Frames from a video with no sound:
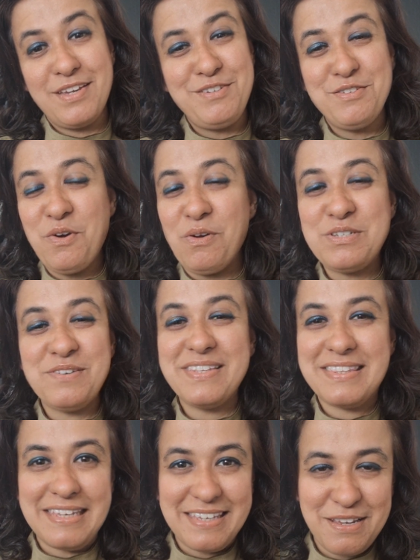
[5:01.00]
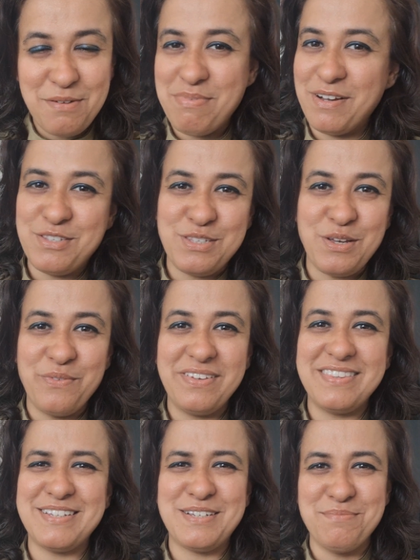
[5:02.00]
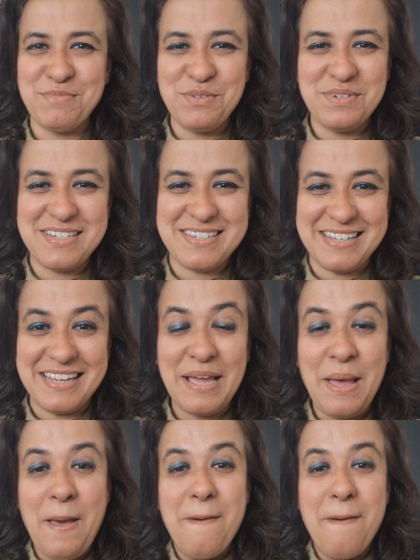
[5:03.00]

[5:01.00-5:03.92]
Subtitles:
You're not even thinking about serving the community